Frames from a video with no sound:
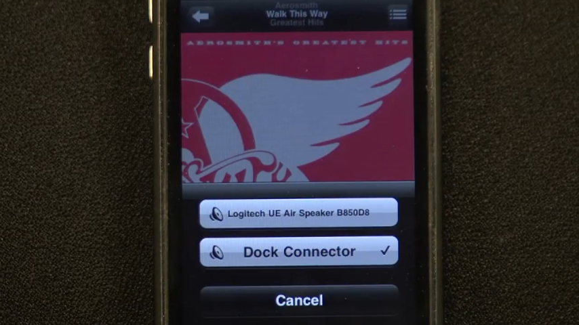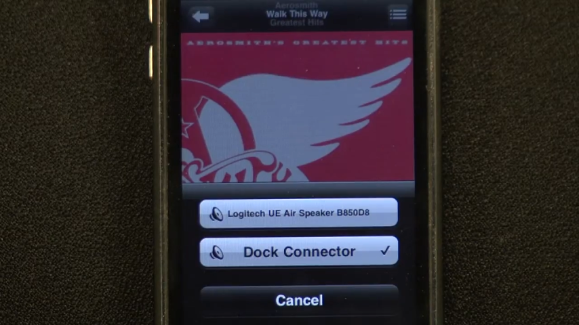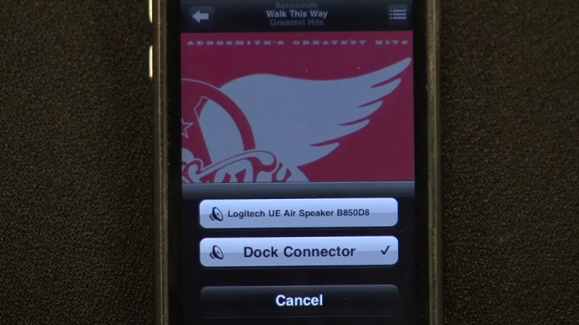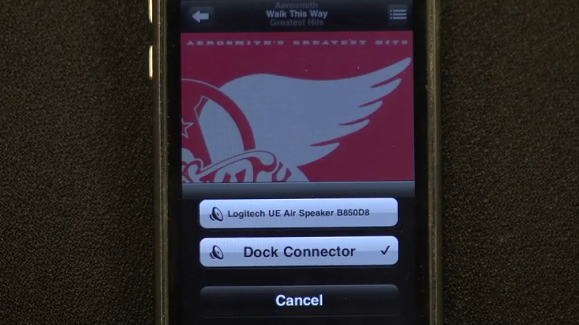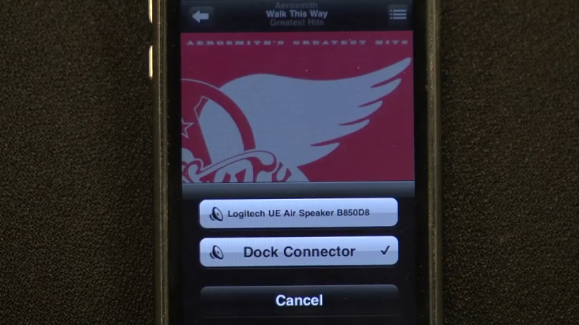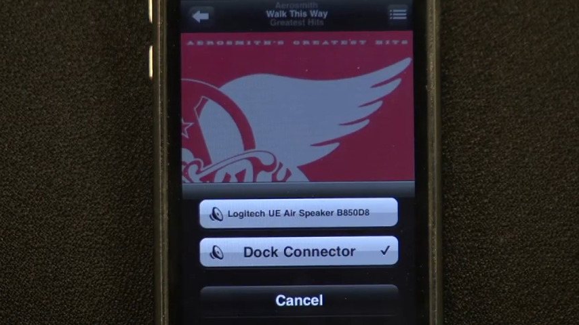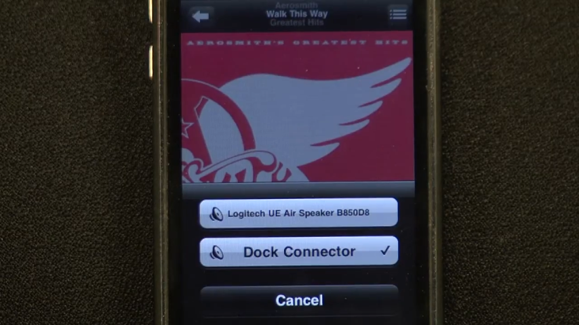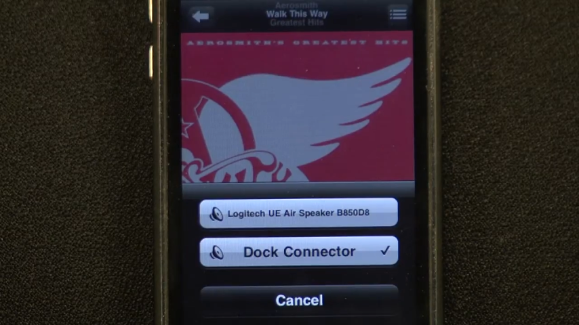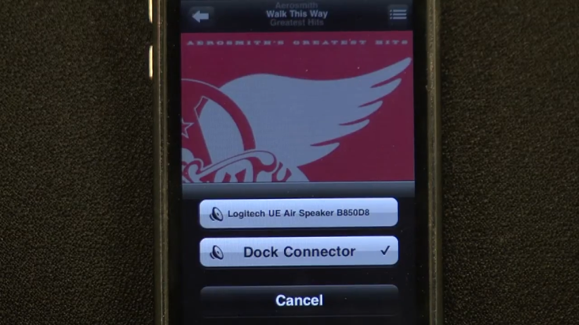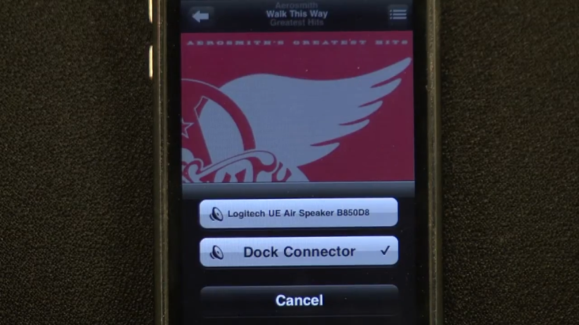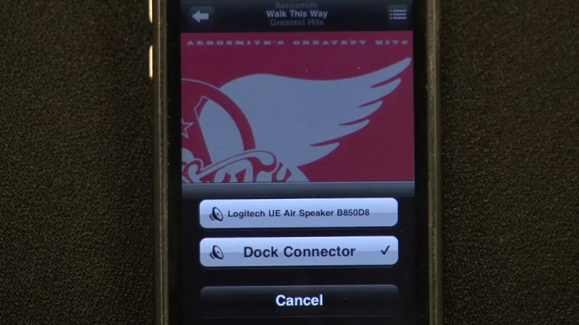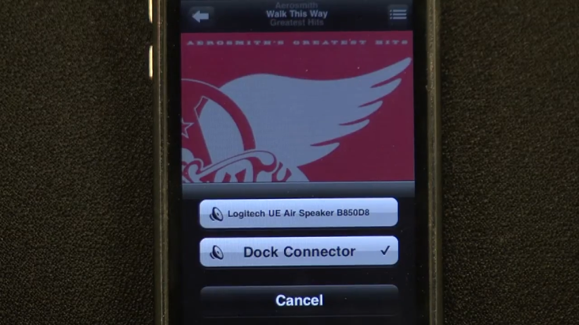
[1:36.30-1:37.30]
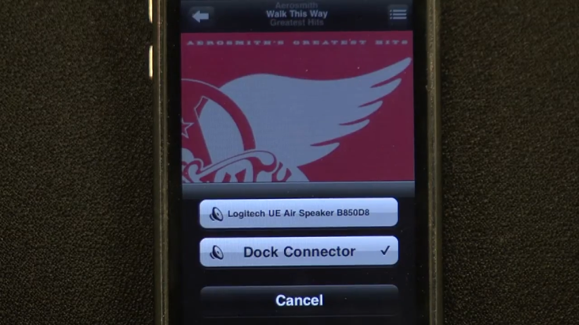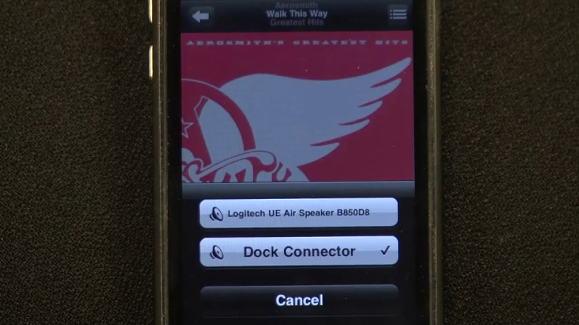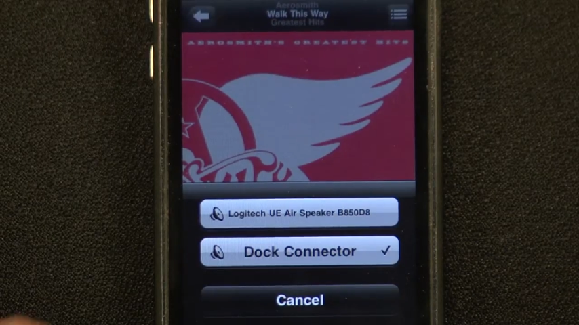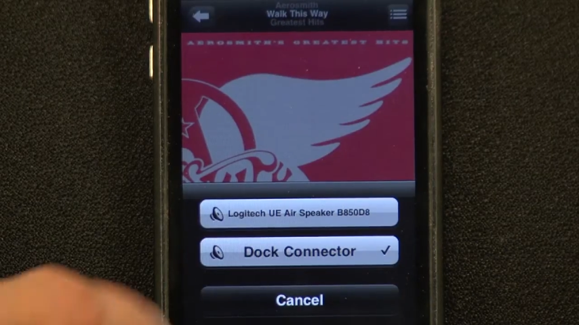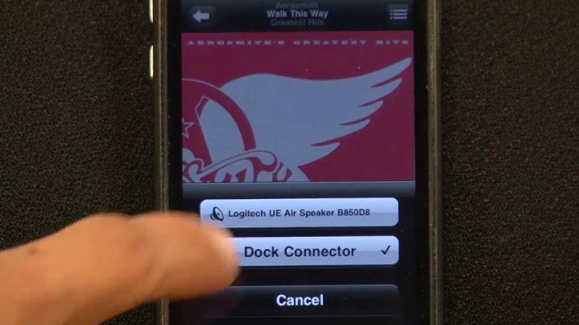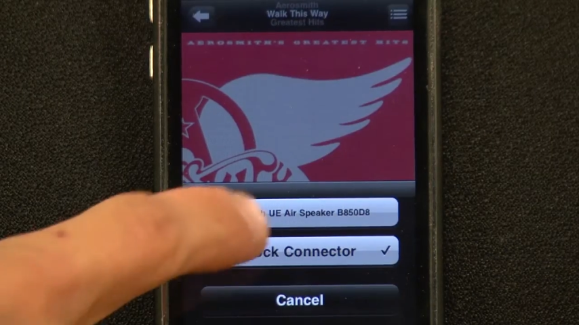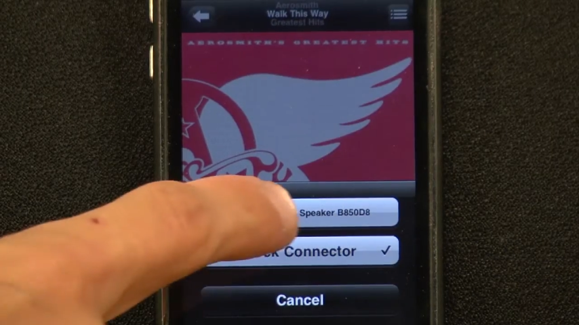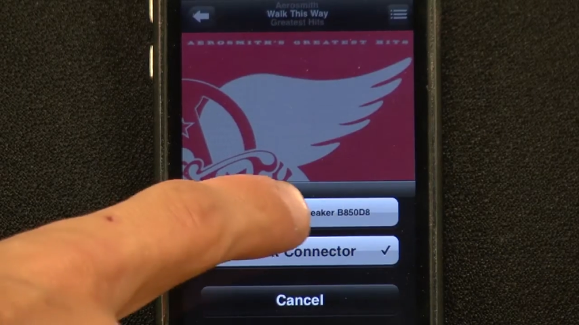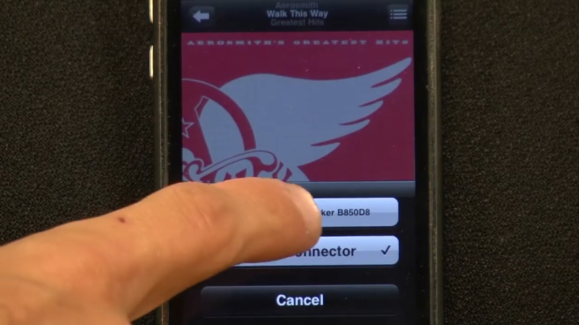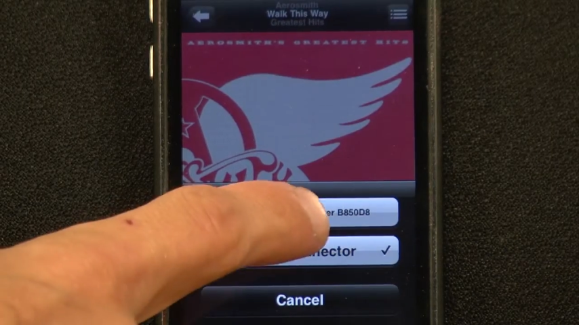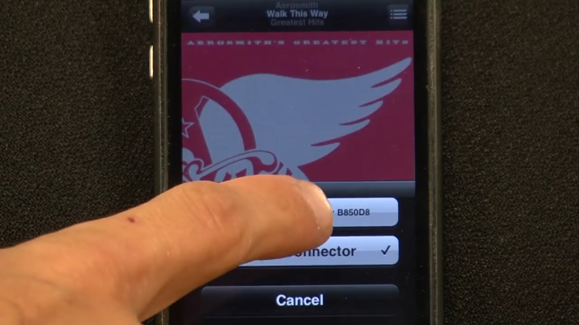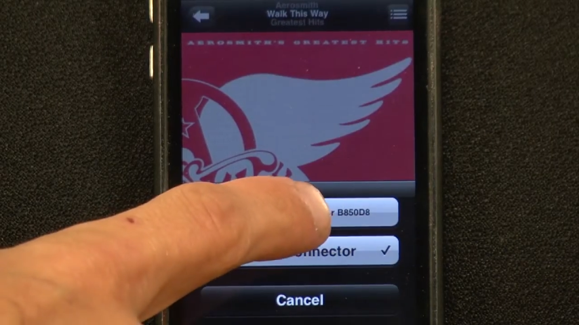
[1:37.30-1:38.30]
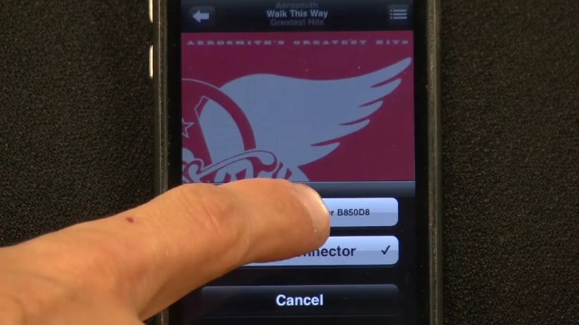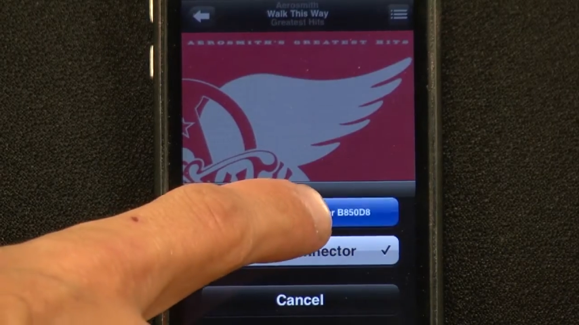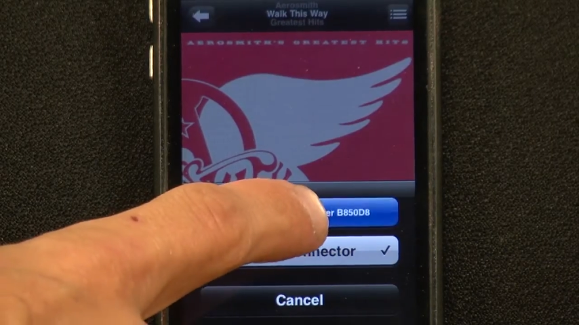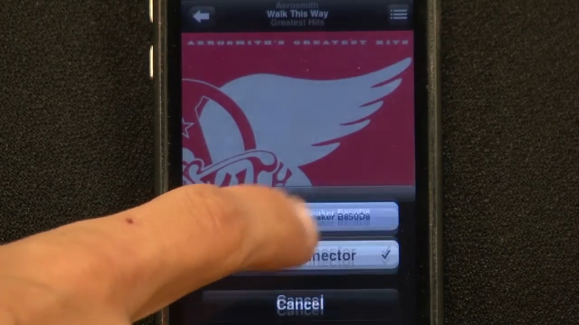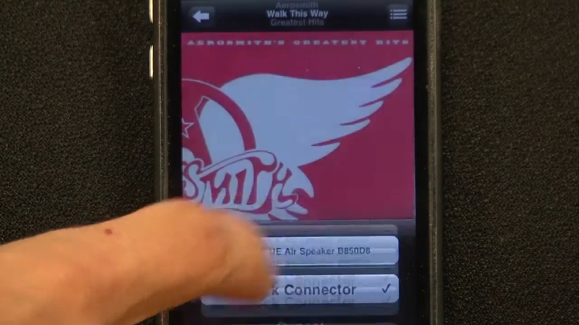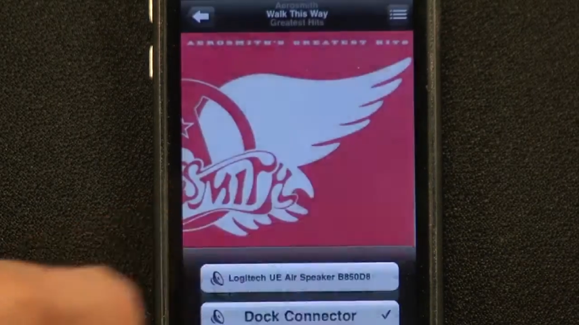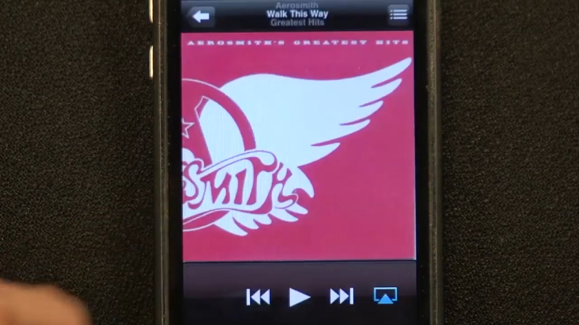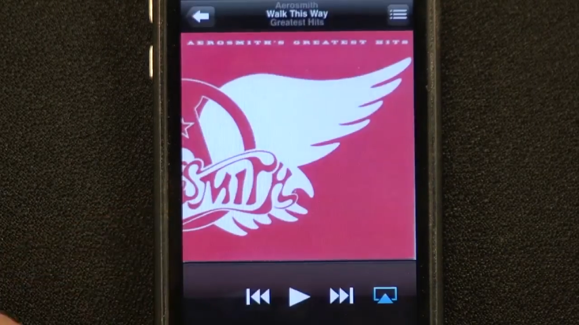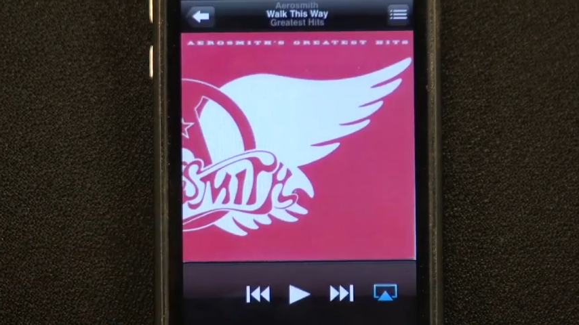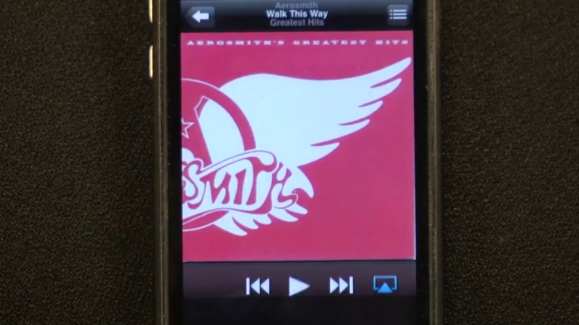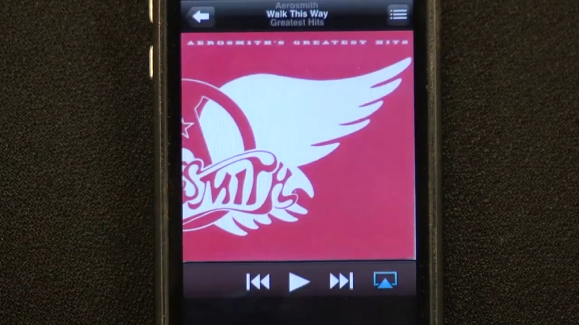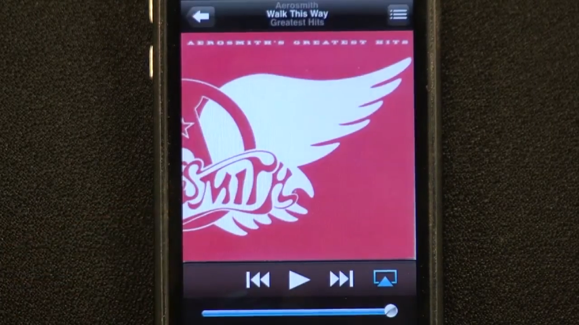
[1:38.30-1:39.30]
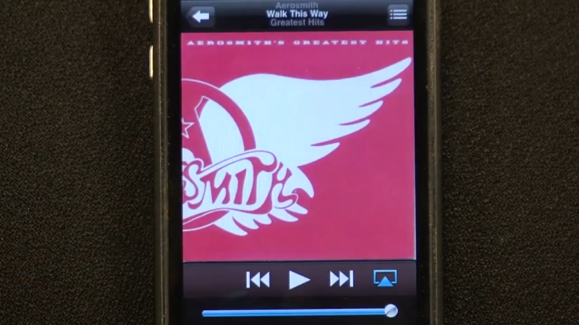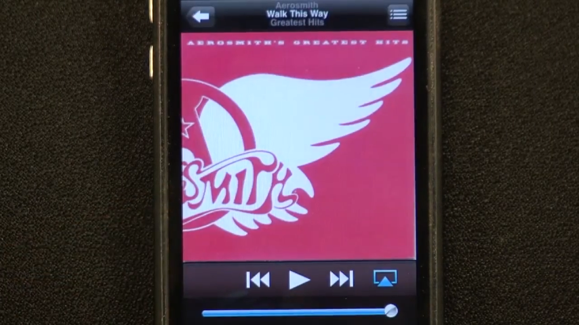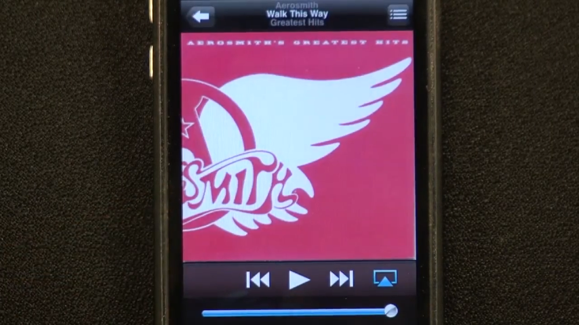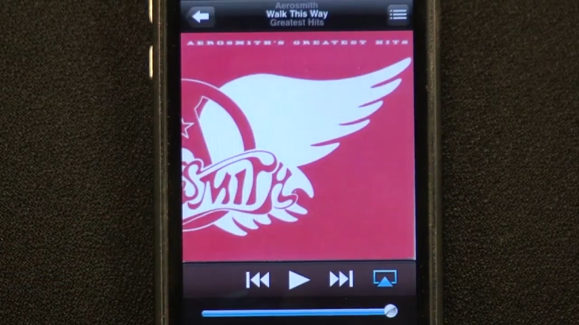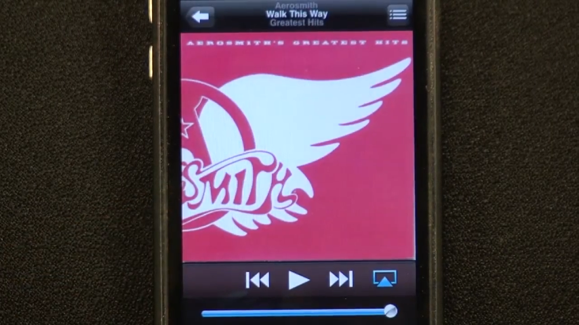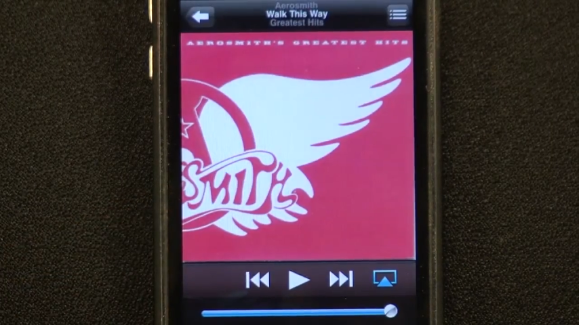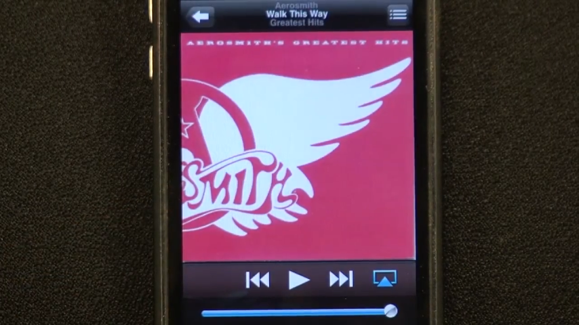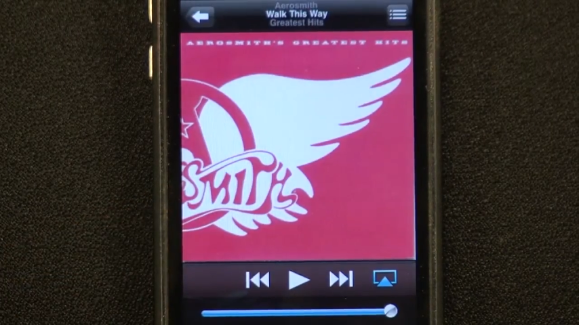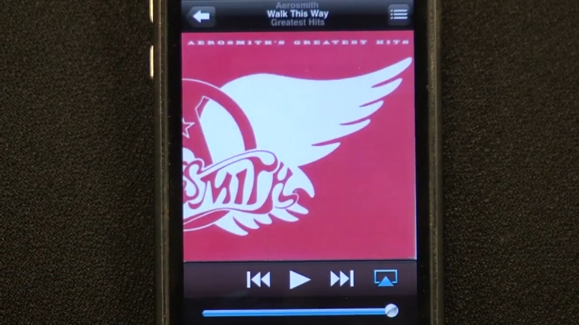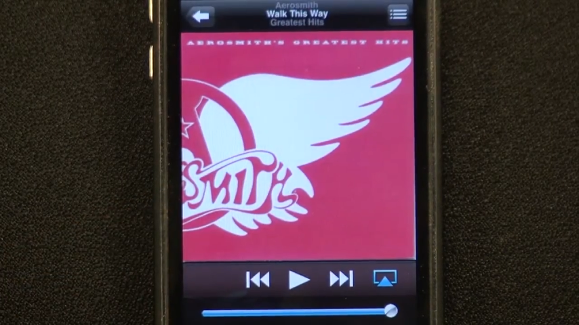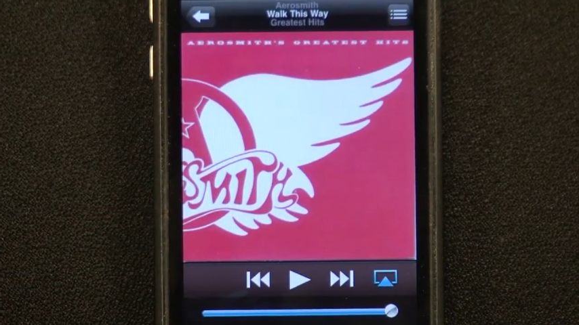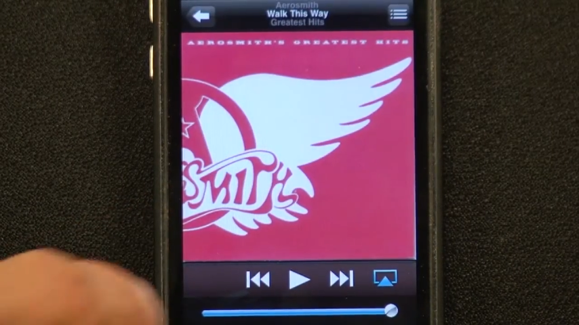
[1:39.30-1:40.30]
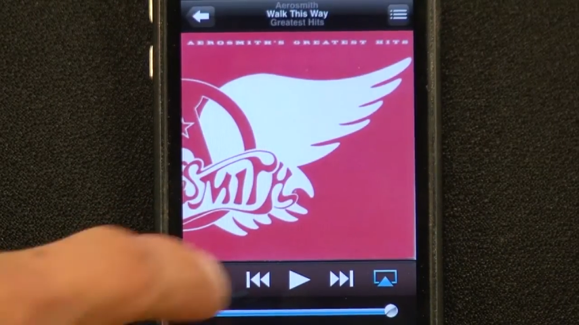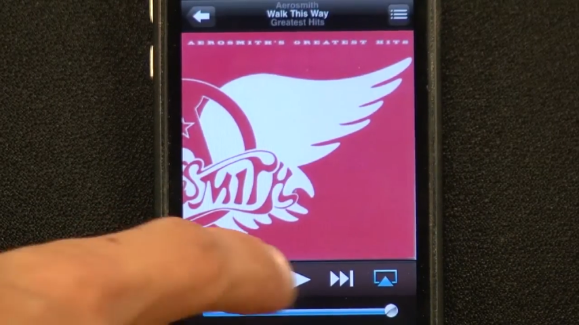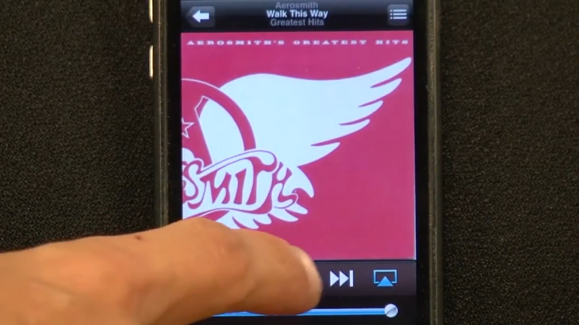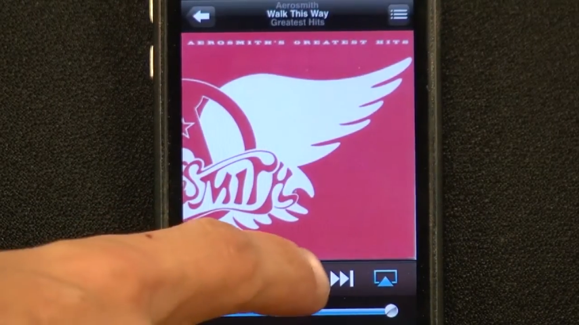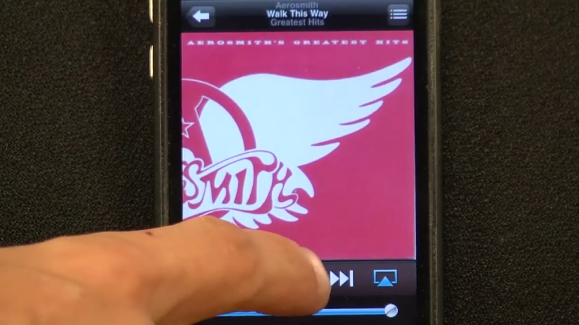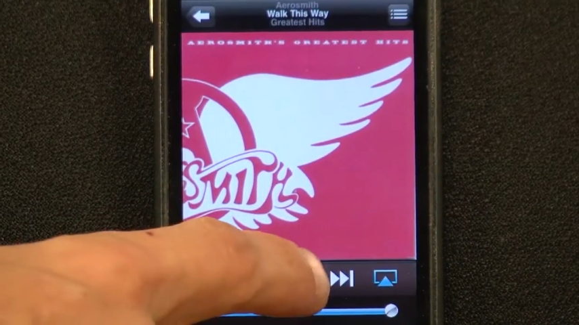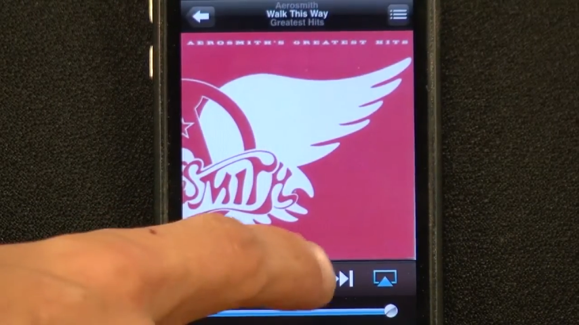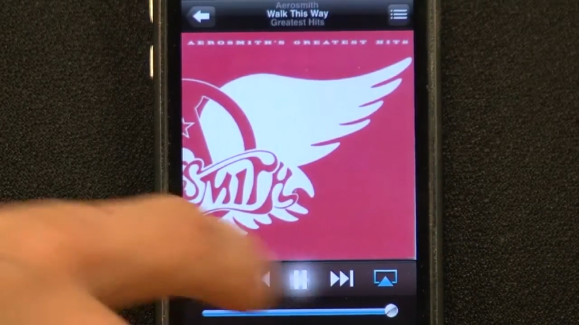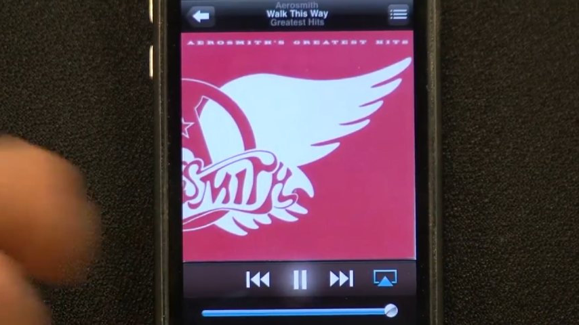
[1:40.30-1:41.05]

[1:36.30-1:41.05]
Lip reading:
[unreadable: no face in view]